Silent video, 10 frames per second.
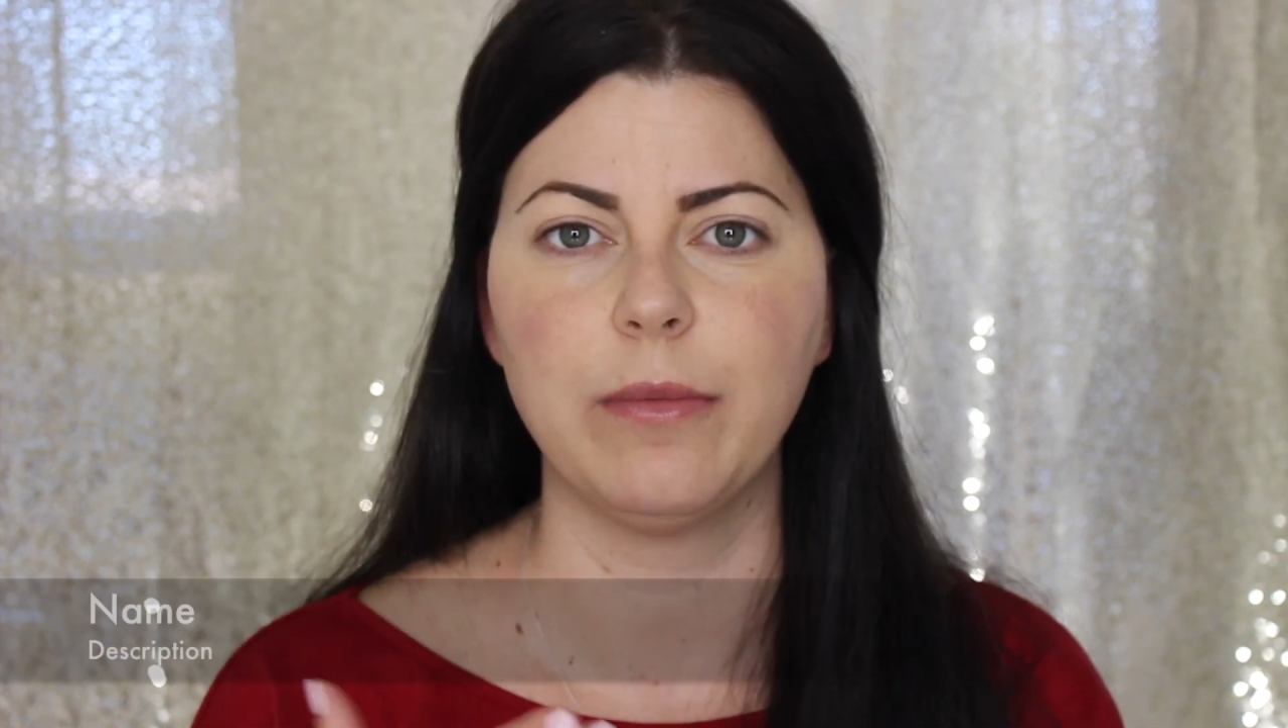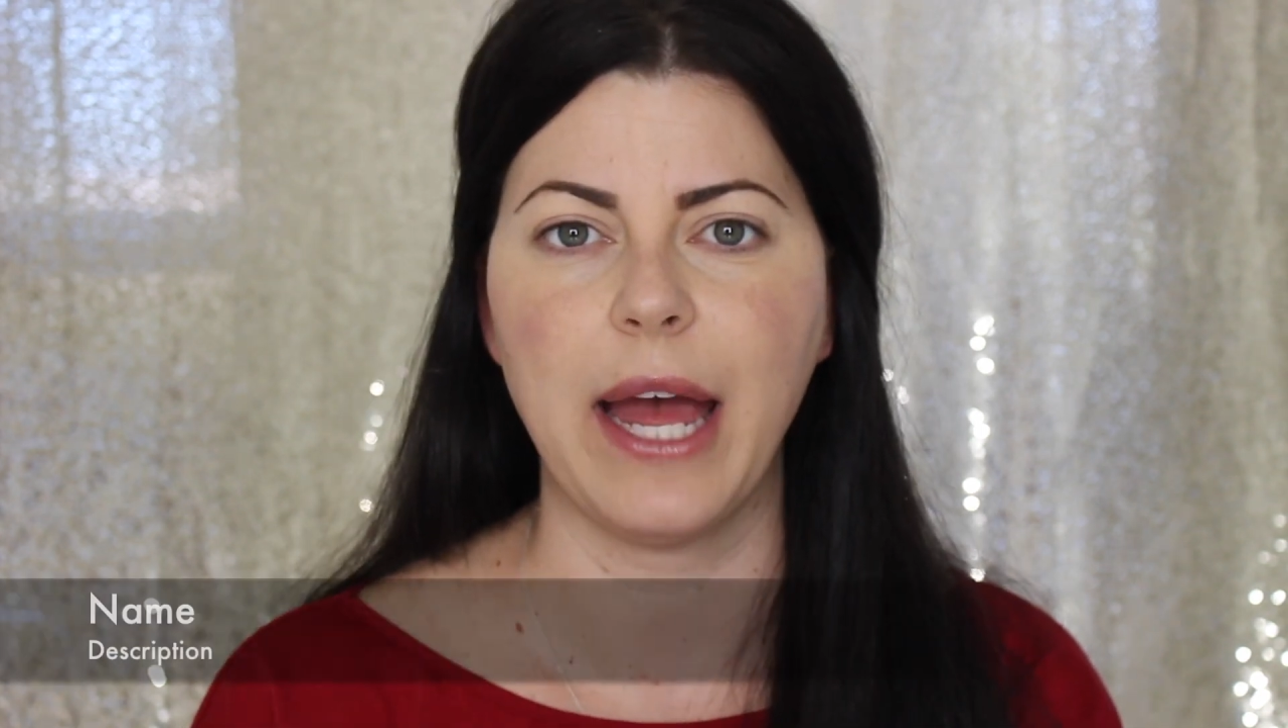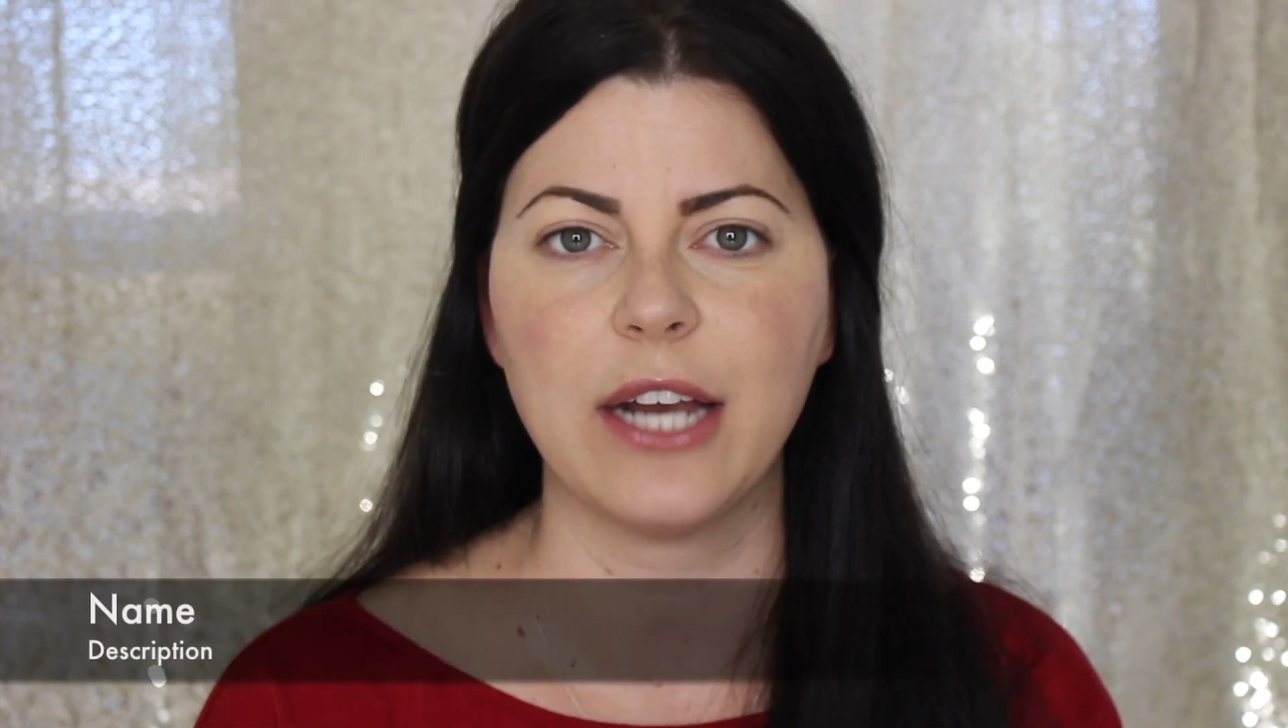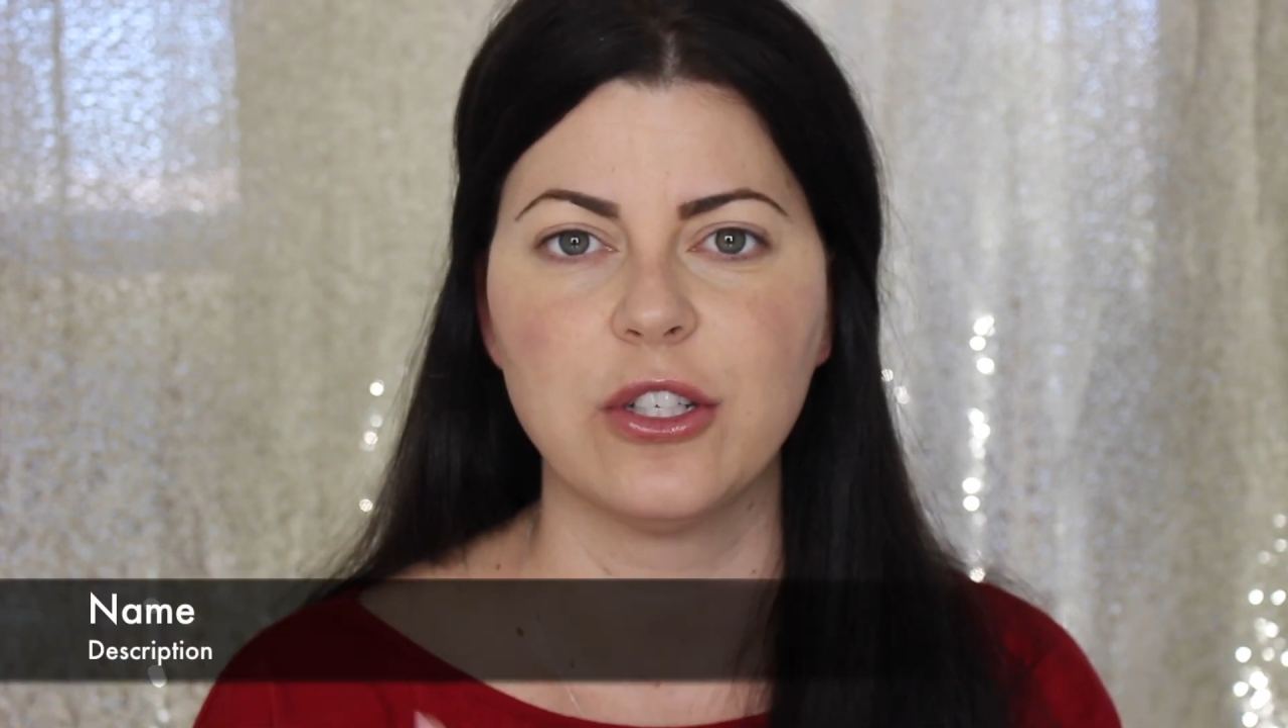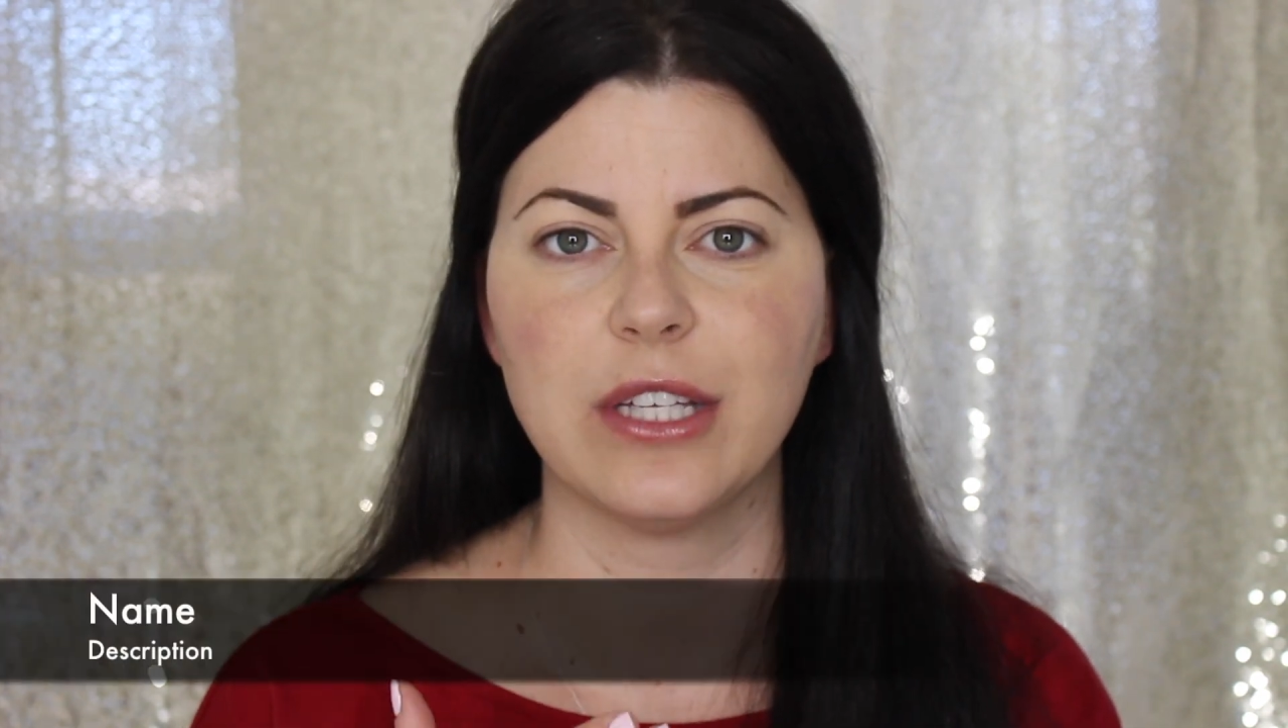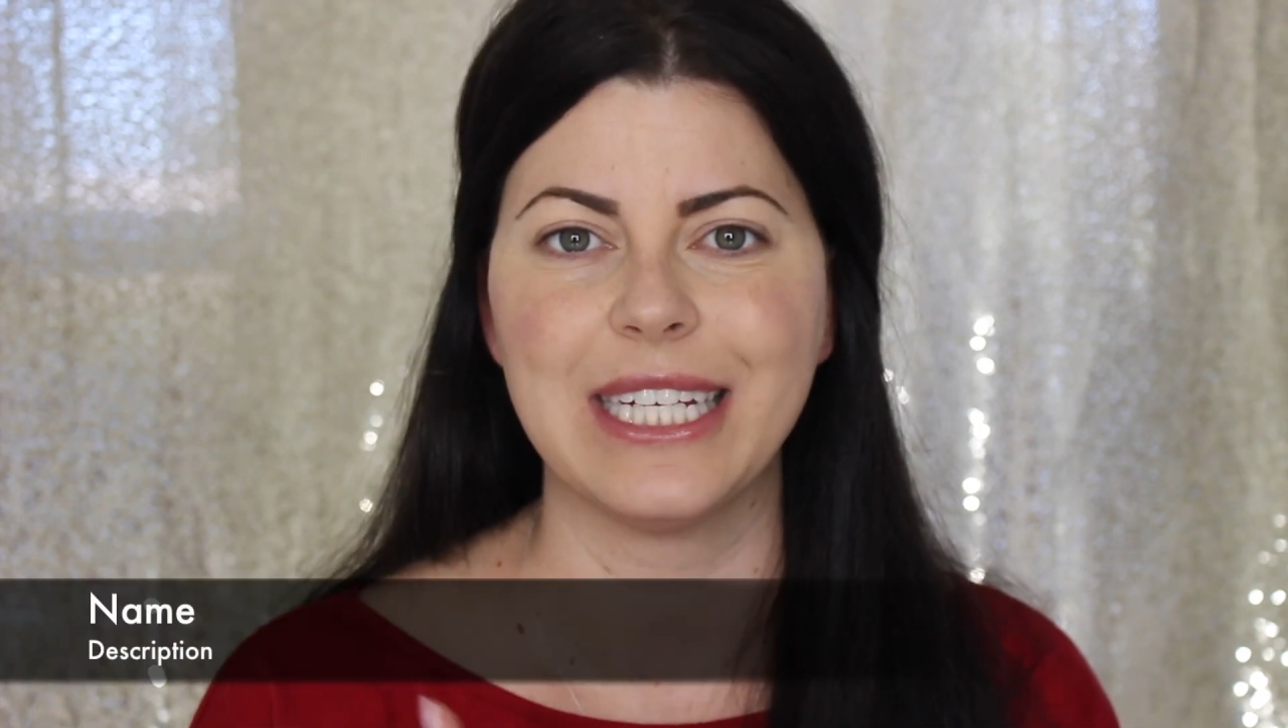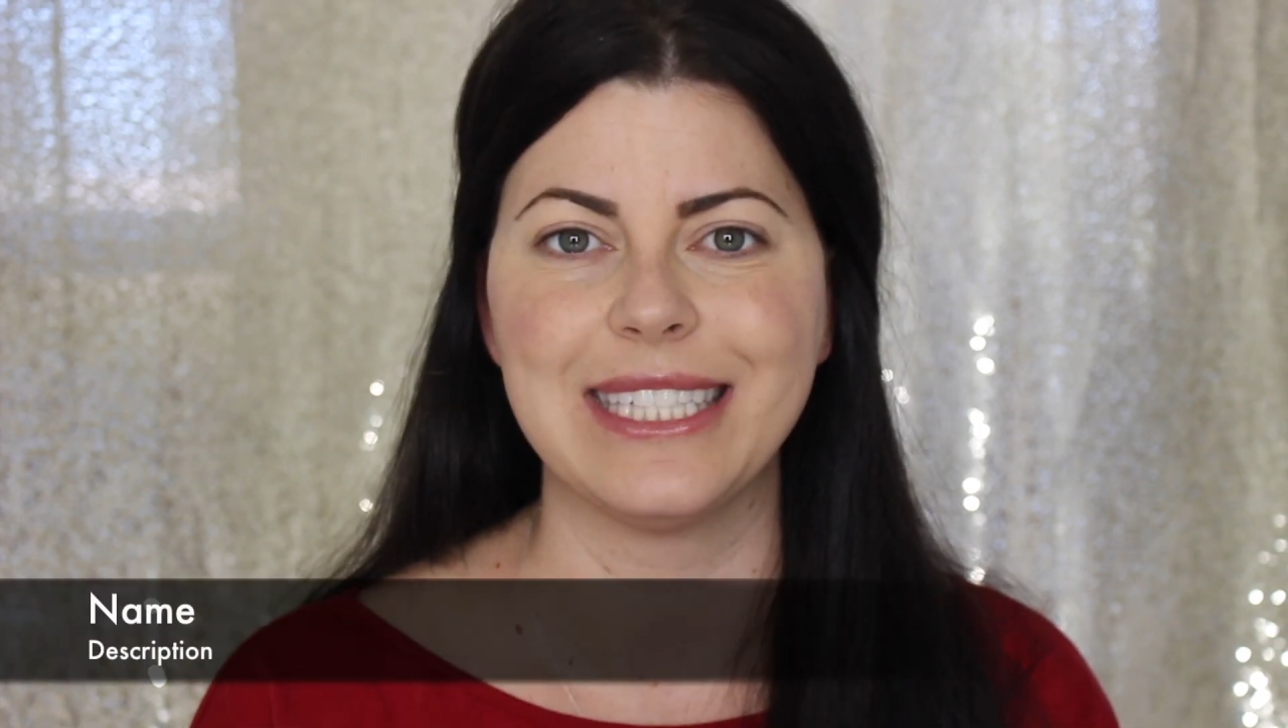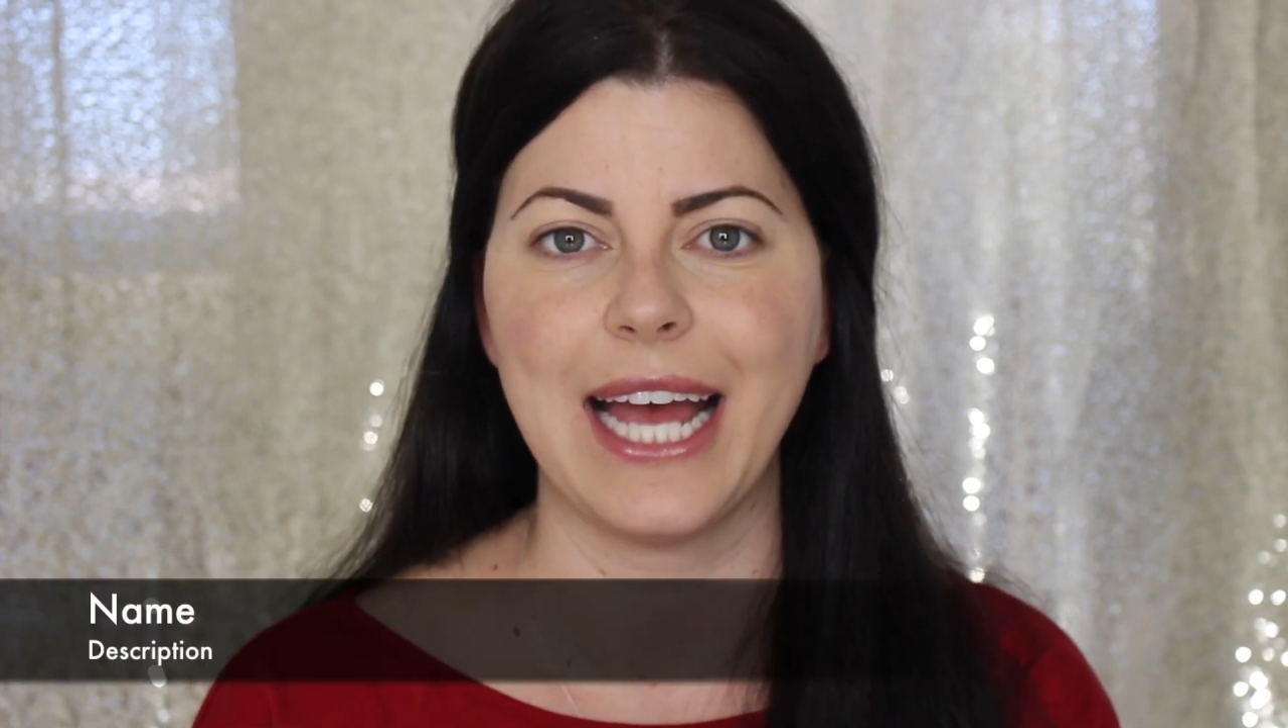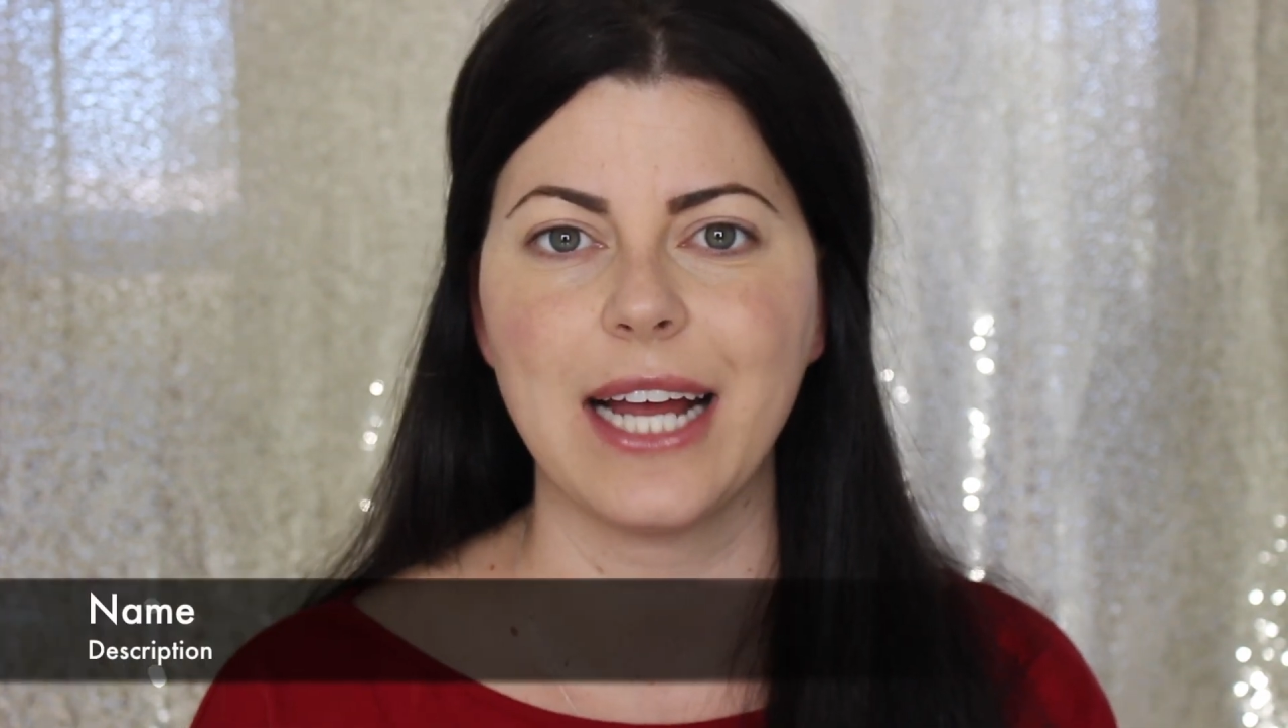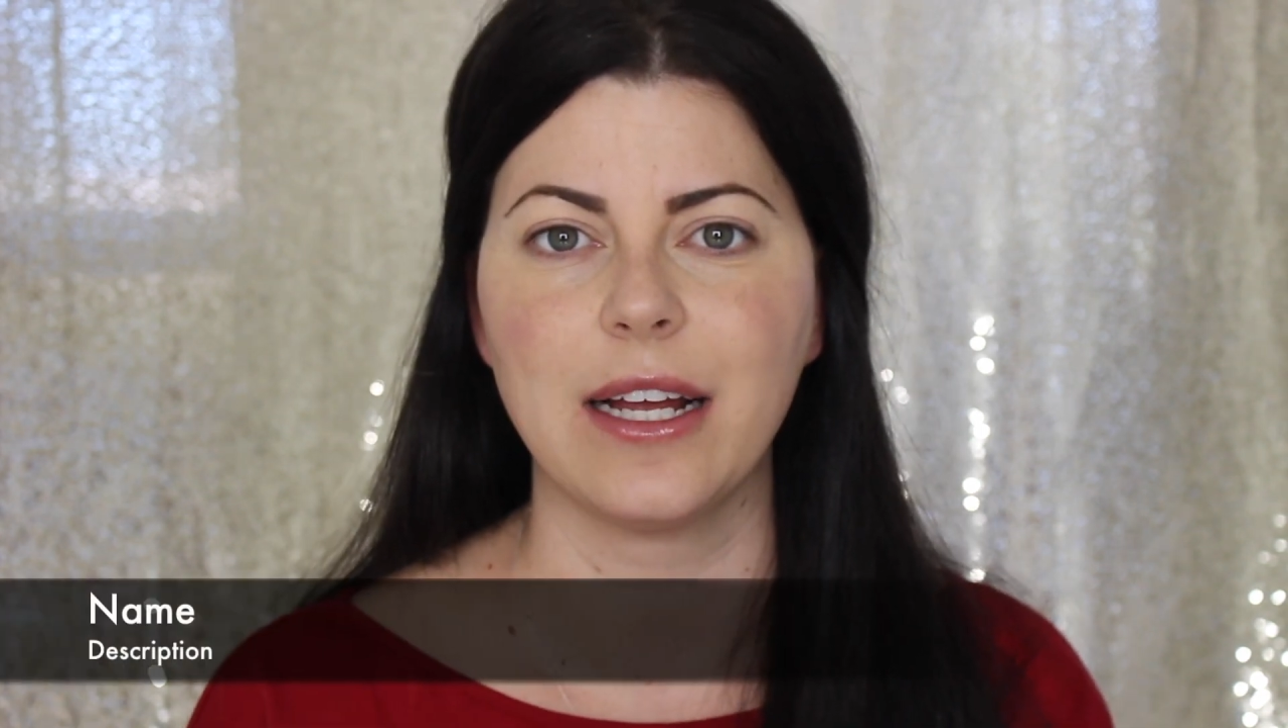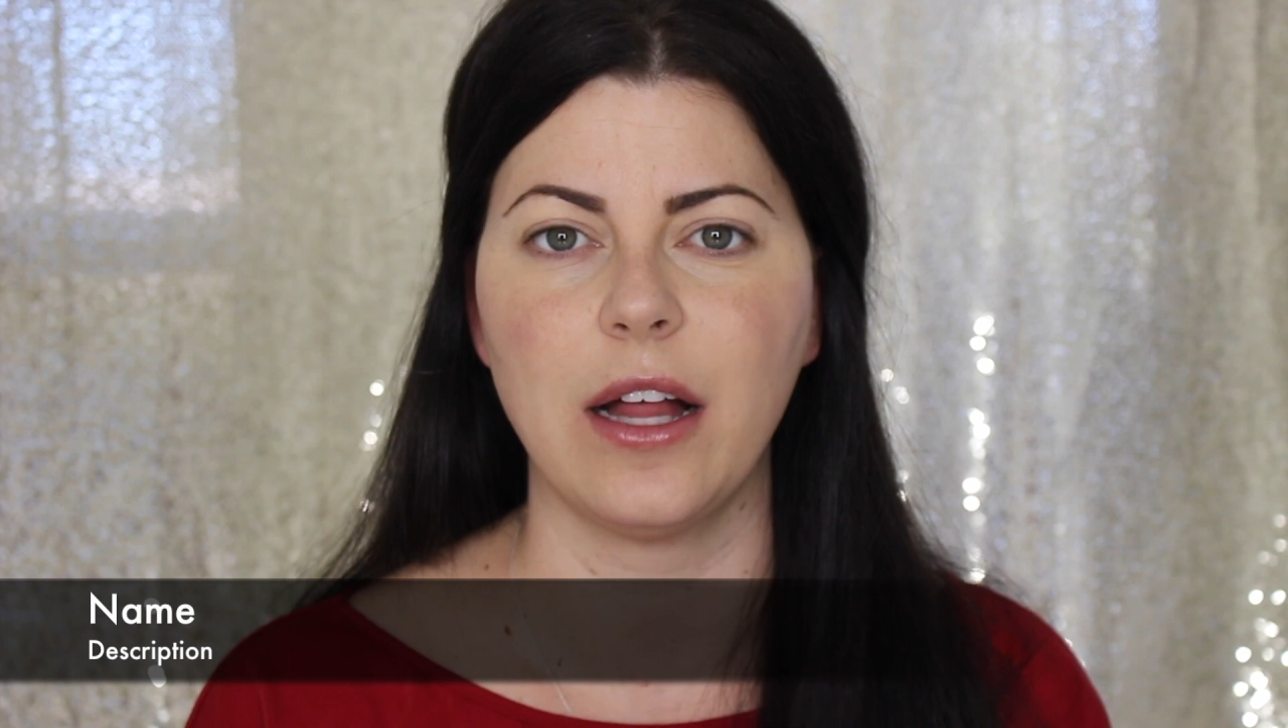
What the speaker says: match the exact